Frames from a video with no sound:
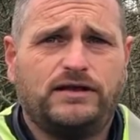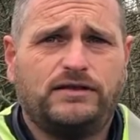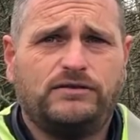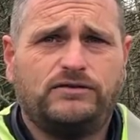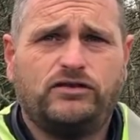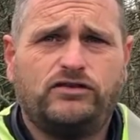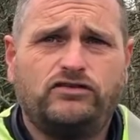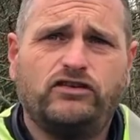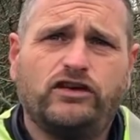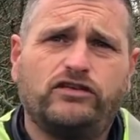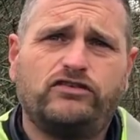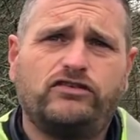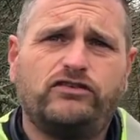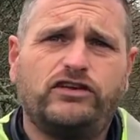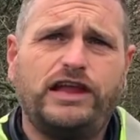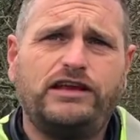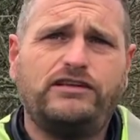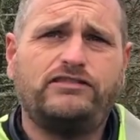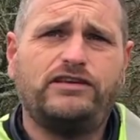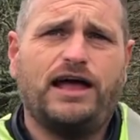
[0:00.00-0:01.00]
to just
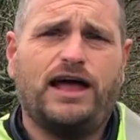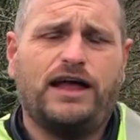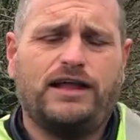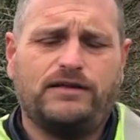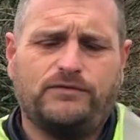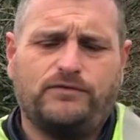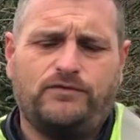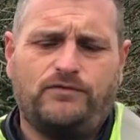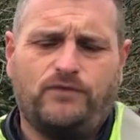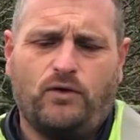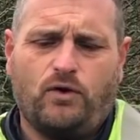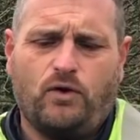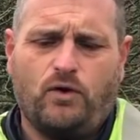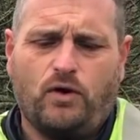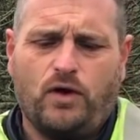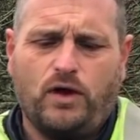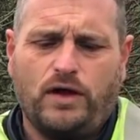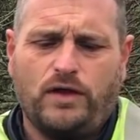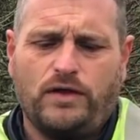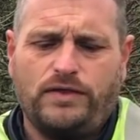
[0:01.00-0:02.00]
change that for
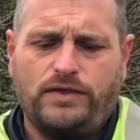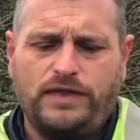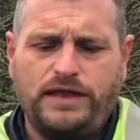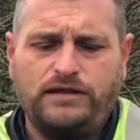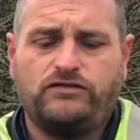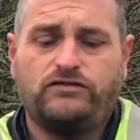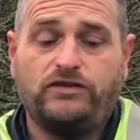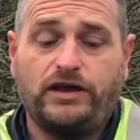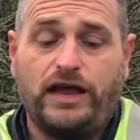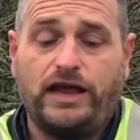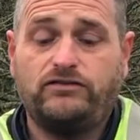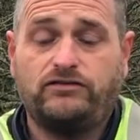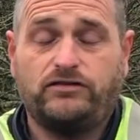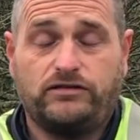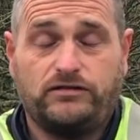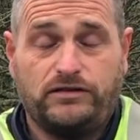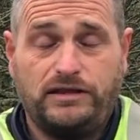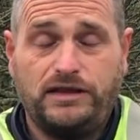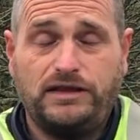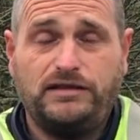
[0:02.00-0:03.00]
these changes,
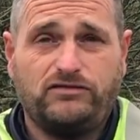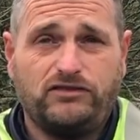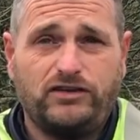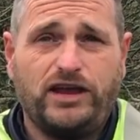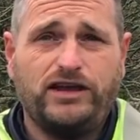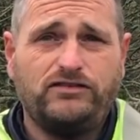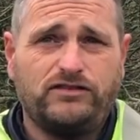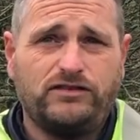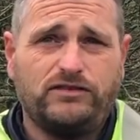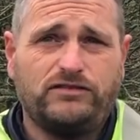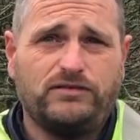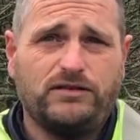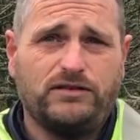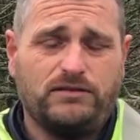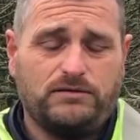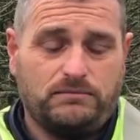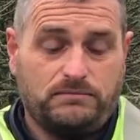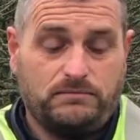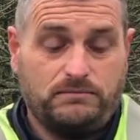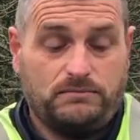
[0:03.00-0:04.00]
and these changes,
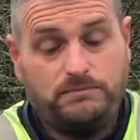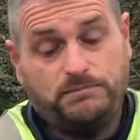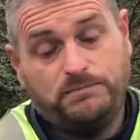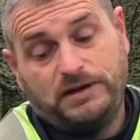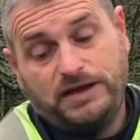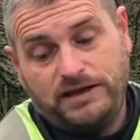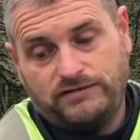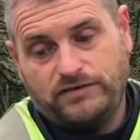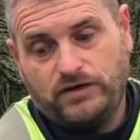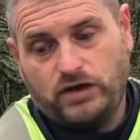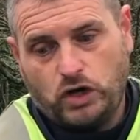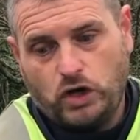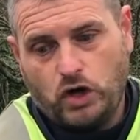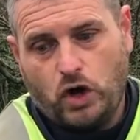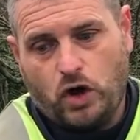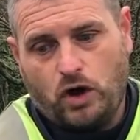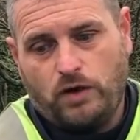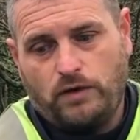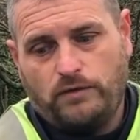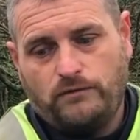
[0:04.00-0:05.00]
believe it or
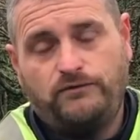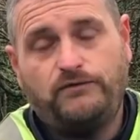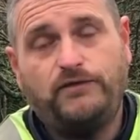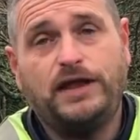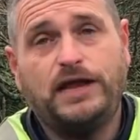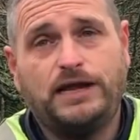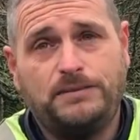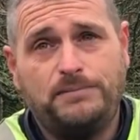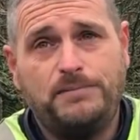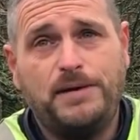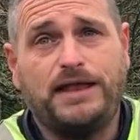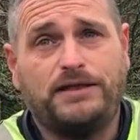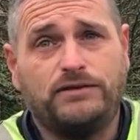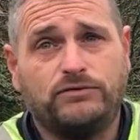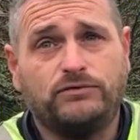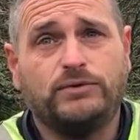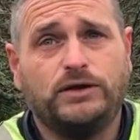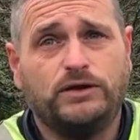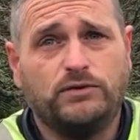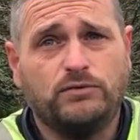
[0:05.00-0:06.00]
not, feel
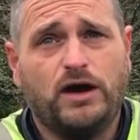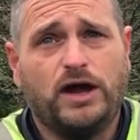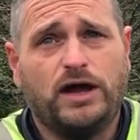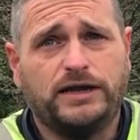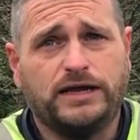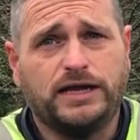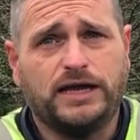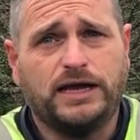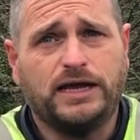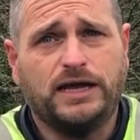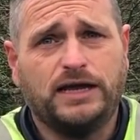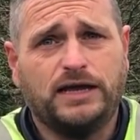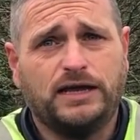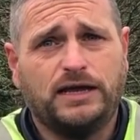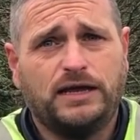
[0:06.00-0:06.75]
immense when you're riding it,